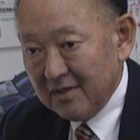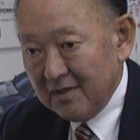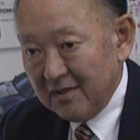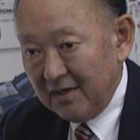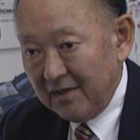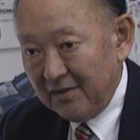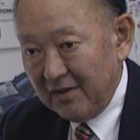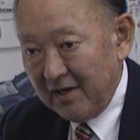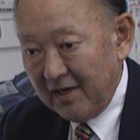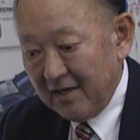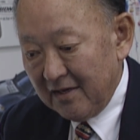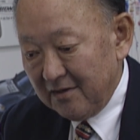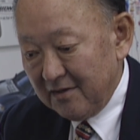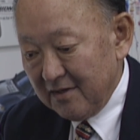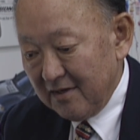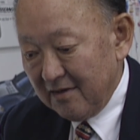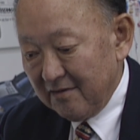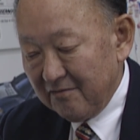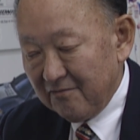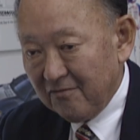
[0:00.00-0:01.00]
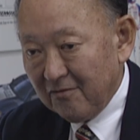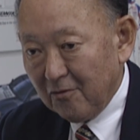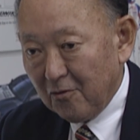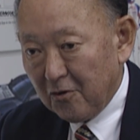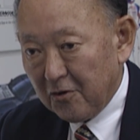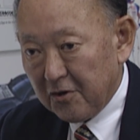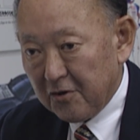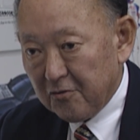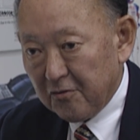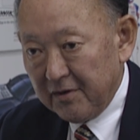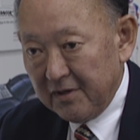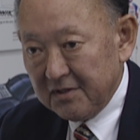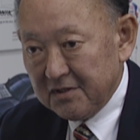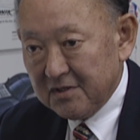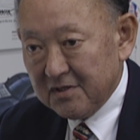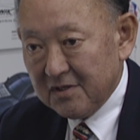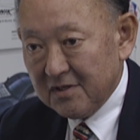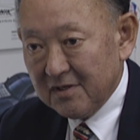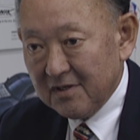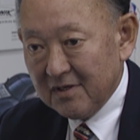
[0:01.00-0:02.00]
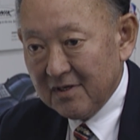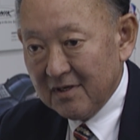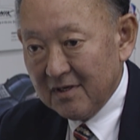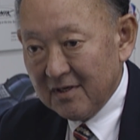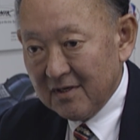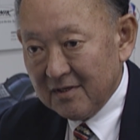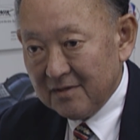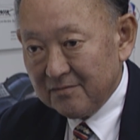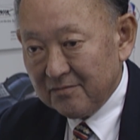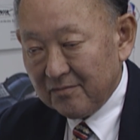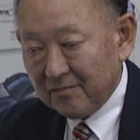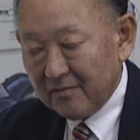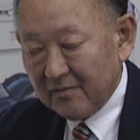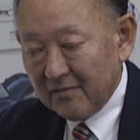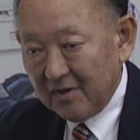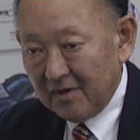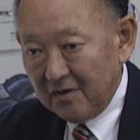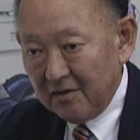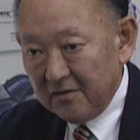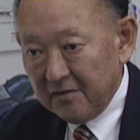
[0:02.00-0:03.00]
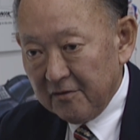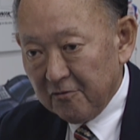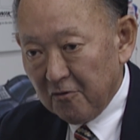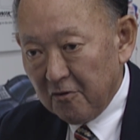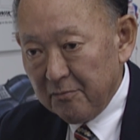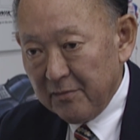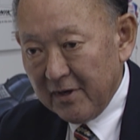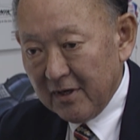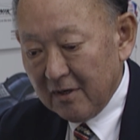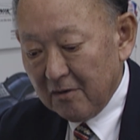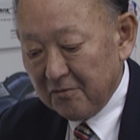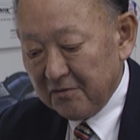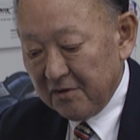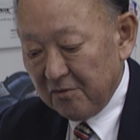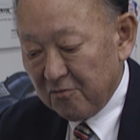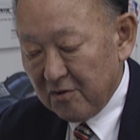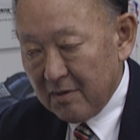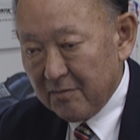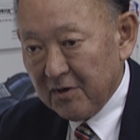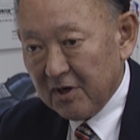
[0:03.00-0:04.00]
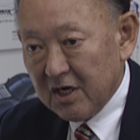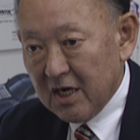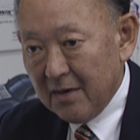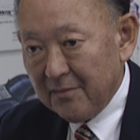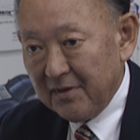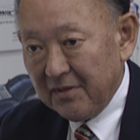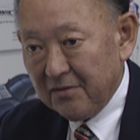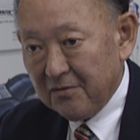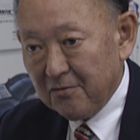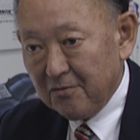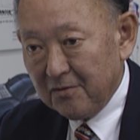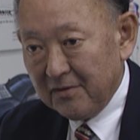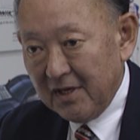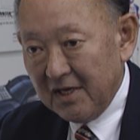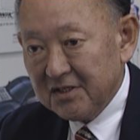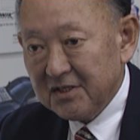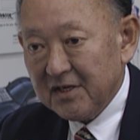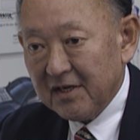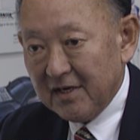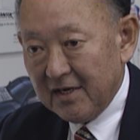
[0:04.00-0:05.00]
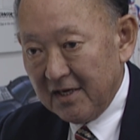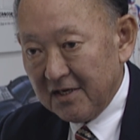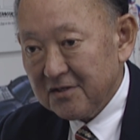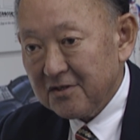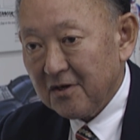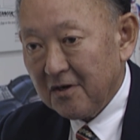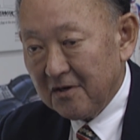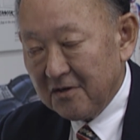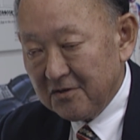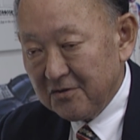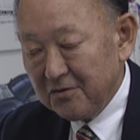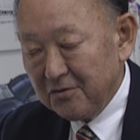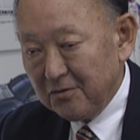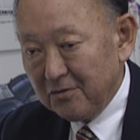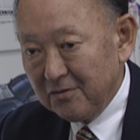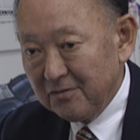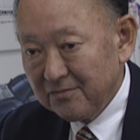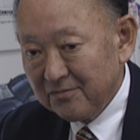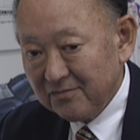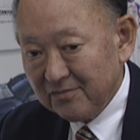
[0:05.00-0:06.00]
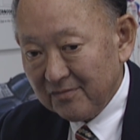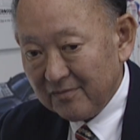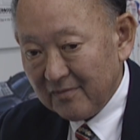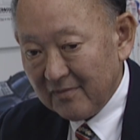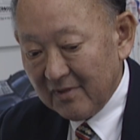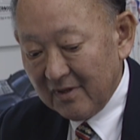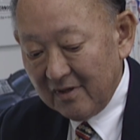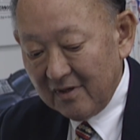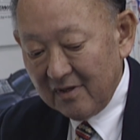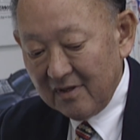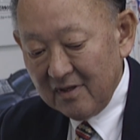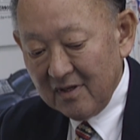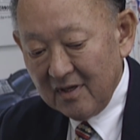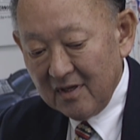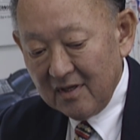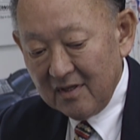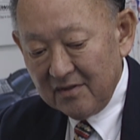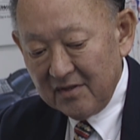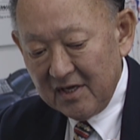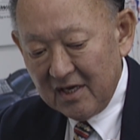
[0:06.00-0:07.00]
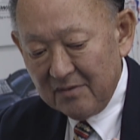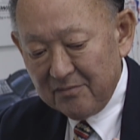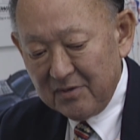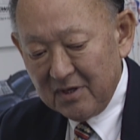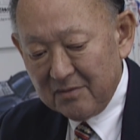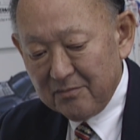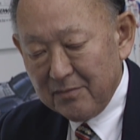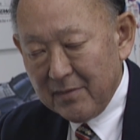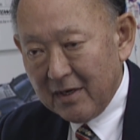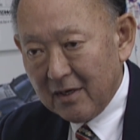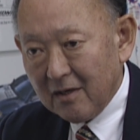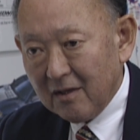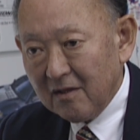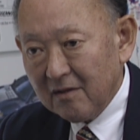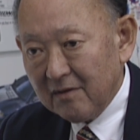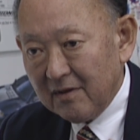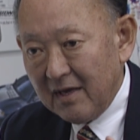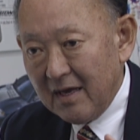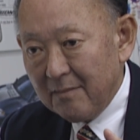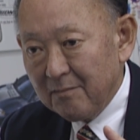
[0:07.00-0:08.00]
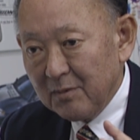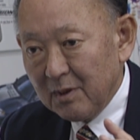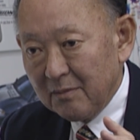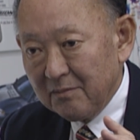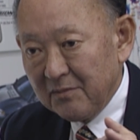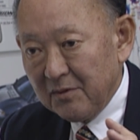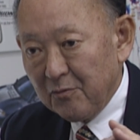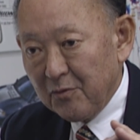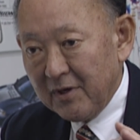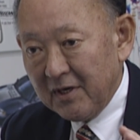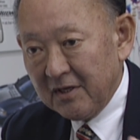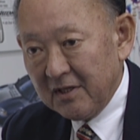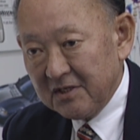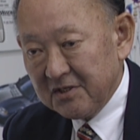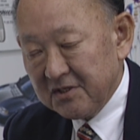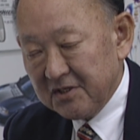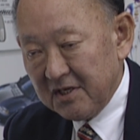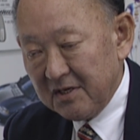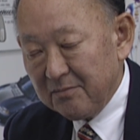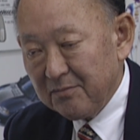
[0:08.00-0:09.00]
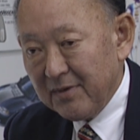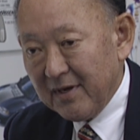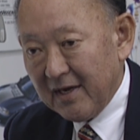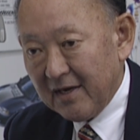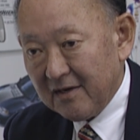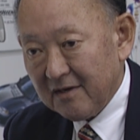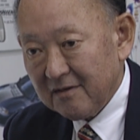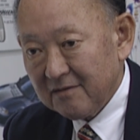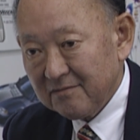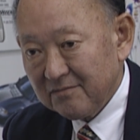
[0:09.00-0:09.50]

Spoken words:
And they had floor grids. They were metal with the rubber coming through, and they said SR2. They had a big metal emblem that went in the seat back